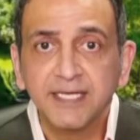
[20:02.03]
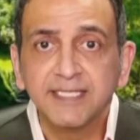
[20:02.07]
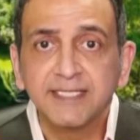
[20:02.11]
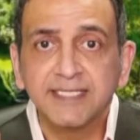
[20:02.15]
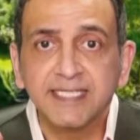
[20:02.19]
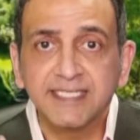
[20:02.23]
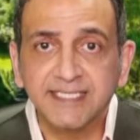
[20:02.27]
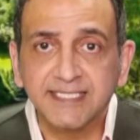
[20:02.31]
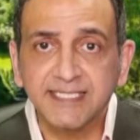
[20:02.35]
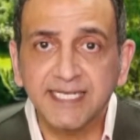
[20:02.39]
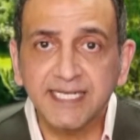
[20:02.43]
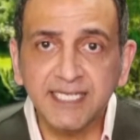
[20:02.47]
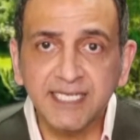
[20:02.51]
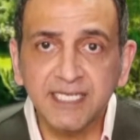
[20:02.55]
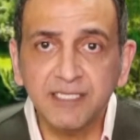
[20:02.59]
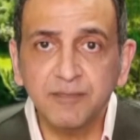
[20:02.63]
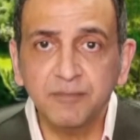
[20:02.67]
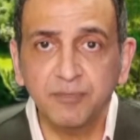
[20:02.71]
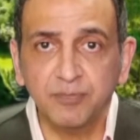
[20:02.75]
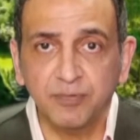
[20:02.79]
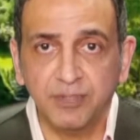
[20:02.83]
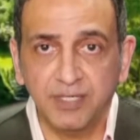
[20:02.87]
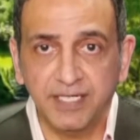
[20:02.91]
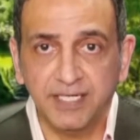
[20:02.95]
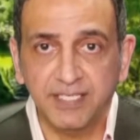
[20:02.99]
"The
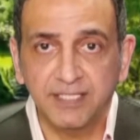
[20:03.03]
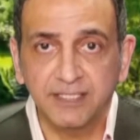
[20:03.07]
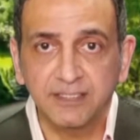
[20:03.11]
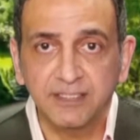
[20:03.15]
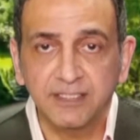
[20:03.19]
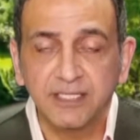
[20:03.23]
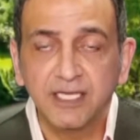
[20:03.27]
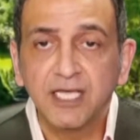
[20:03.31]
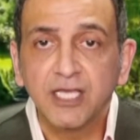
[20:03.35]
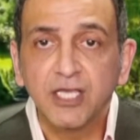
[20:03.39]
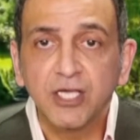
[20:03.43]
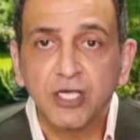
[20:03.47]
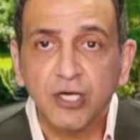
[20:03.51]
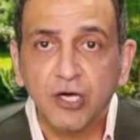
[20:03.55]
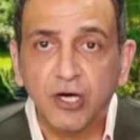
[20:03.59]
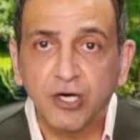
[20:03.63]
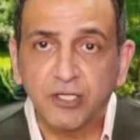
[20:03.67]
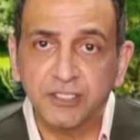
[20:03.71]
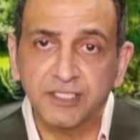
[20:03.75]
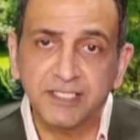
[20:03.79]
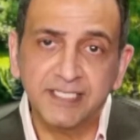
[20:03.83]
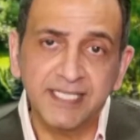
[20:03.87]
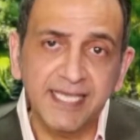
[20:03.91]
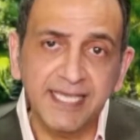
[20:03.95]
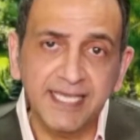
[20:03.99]
second brain
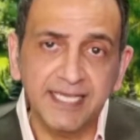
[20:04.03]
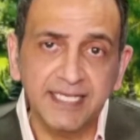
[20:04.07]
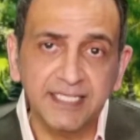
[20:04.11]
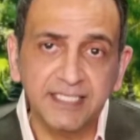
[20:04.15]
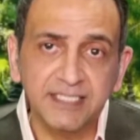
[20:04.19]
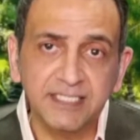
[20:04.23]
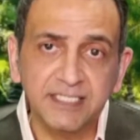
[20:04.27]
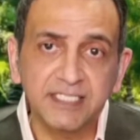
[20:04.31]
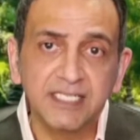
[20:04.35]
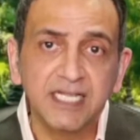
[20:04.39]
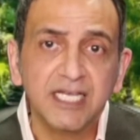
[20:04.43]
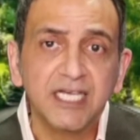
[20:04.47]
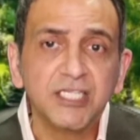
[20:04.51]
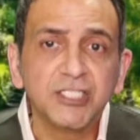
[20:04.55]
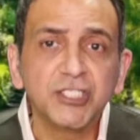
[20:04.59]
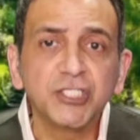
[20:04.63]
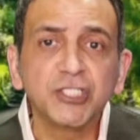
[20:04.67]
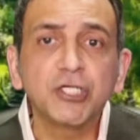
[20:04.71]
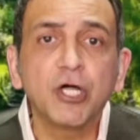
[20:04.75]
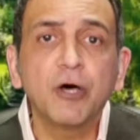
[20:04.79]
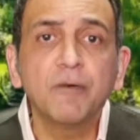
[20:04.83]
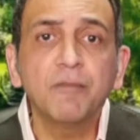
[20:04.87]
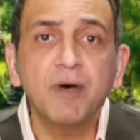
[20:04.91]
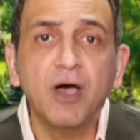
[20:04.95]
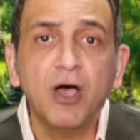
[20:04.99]
contains
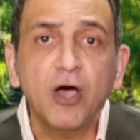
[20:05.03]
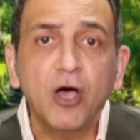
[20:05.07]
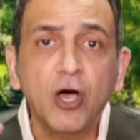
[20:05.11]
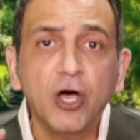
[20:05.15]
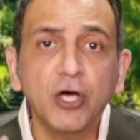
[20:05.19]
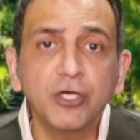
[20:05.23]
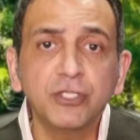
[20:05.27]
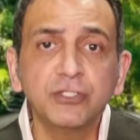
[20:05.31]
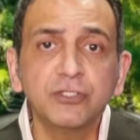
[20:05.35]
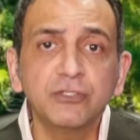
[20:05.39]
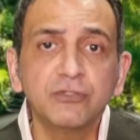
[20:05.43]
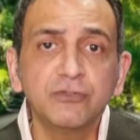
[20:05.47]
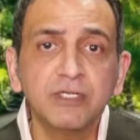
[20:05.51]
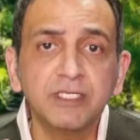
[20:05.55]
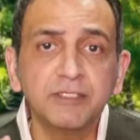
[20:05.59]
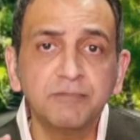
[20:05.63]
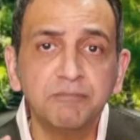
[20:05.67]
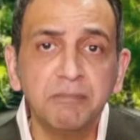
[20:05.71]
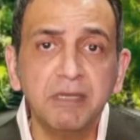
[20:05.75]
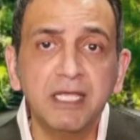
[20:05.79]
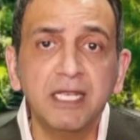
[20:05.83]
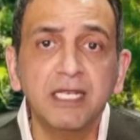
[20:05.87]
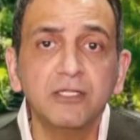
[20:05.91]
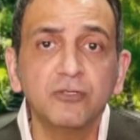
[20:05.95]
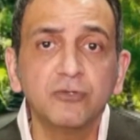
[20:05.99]
some 100
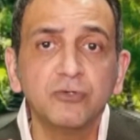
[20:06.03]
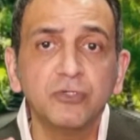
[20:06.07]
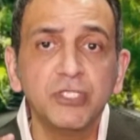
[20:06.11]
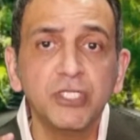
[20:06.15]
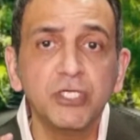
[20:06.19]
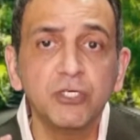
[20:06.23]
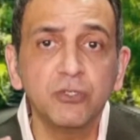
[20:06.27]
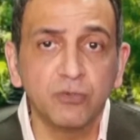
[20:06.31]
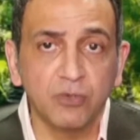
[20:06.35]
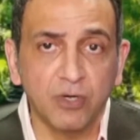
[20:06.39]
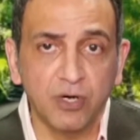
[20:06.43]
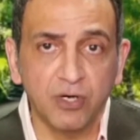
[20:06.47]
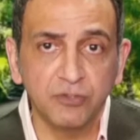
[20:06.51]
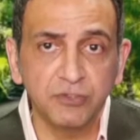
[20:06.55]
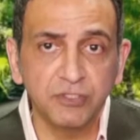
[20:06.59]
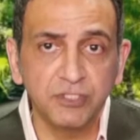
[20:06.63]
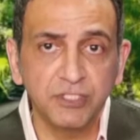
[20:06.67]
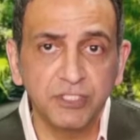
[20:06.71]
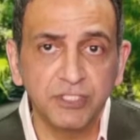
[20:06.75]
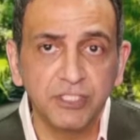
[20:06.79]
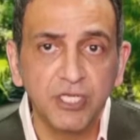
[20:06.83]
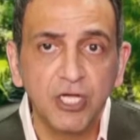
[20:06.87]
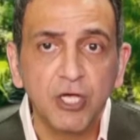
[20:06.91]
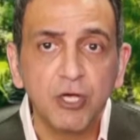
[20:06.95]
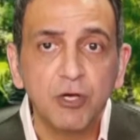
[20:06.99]
million
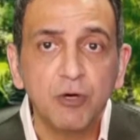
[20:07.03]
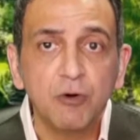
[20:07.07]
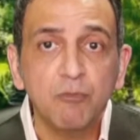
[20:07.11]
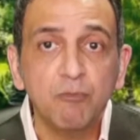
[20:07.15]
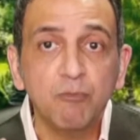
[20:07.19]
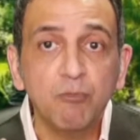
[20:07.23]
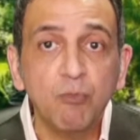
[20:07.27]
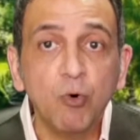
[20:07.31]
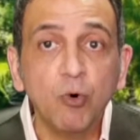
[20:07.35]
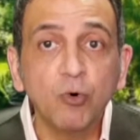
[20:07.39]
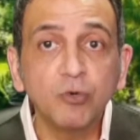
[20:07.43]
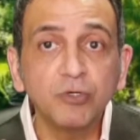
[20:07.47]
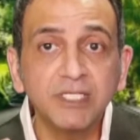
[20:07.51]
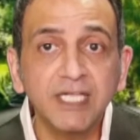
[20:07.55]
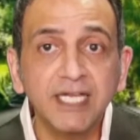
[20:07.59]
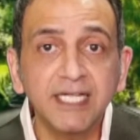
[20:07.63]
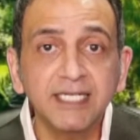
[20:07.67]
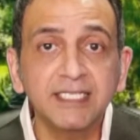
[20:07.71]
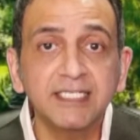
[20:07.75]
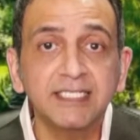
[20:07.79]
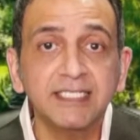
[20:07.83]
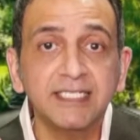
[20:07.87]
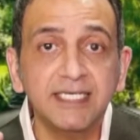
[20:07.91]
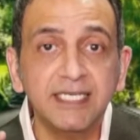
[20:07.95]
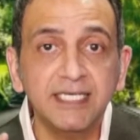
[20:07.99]
neurons, more
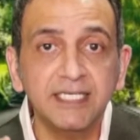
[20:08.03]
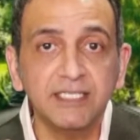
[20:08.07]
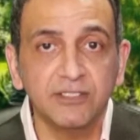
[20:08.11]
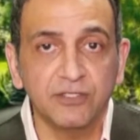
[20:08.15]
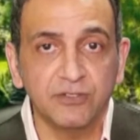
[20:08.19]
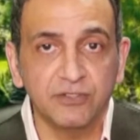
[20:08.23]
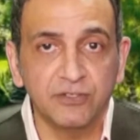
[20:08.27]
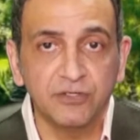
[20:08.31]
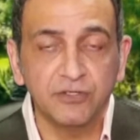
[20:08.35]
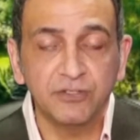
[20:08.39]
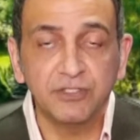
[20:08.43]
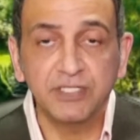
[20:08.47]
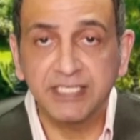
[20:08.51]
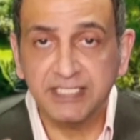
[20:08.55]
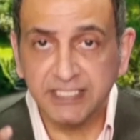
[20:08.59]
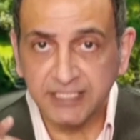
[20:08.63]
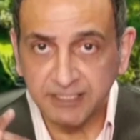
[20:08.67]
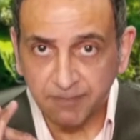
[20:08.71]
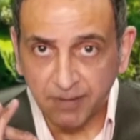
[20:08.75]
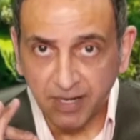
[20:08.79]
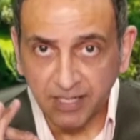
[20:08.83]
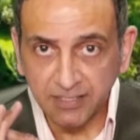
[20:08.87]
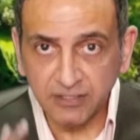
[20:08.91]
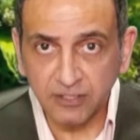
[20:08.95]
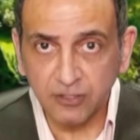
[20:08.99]
than in either the
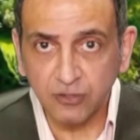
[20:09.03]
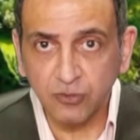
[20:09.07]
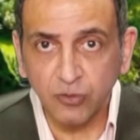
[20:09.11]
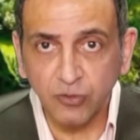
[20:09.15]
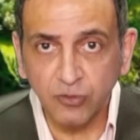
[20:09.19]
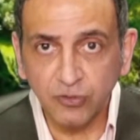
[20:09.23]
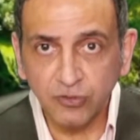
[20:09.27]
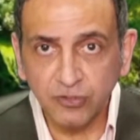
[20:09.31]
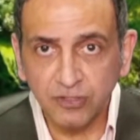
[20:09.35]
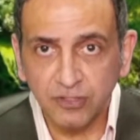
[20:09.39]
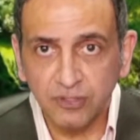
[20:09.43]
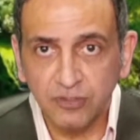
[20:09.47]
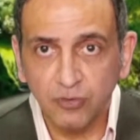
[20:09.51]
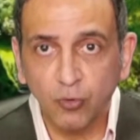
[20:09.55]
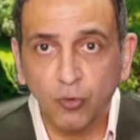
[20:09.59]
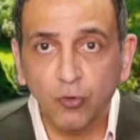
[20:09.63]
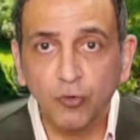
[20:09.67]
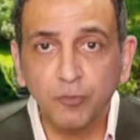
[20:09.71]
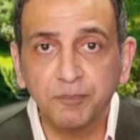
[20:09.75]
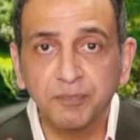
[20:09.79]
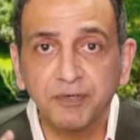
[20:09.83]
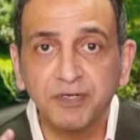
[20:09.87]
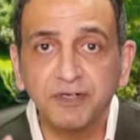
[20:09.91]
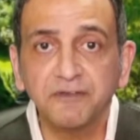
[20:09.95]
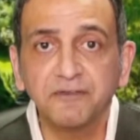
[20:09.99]
spinal cord or
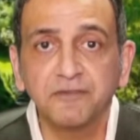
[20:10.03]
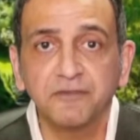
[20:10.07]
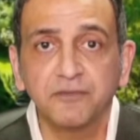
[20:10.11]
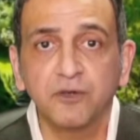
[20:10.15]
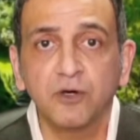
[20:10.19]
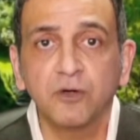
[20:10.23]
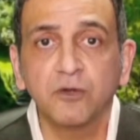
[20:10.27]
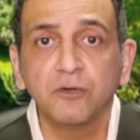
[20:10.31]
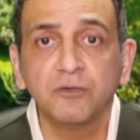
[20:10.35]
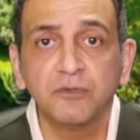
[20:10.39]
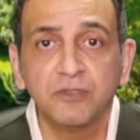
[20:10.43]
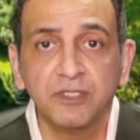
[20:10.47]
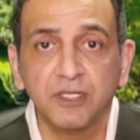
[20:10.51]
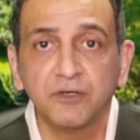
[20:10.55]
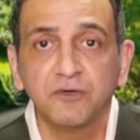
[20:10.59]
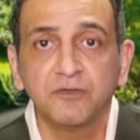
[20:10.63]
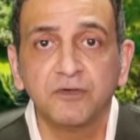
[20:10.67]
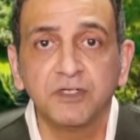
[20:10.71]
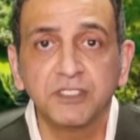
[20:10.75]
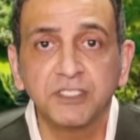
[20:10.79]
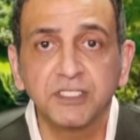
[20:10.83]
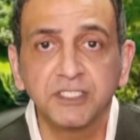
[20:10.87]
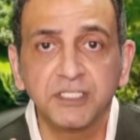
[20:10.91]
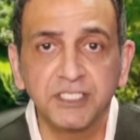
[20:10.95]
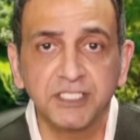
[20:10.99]
peripheral
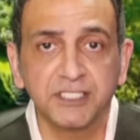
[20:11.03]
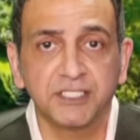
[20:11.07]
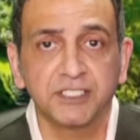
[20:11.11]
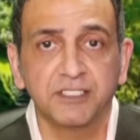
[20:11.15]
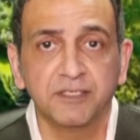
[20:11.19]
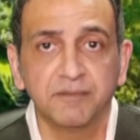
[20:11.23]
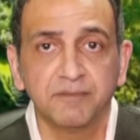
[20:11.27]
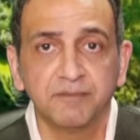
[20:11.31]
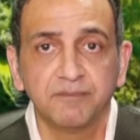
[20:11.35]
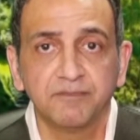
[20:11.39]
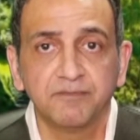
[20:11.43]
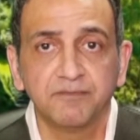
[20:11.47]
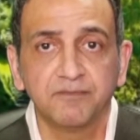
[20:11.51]
nervous system,"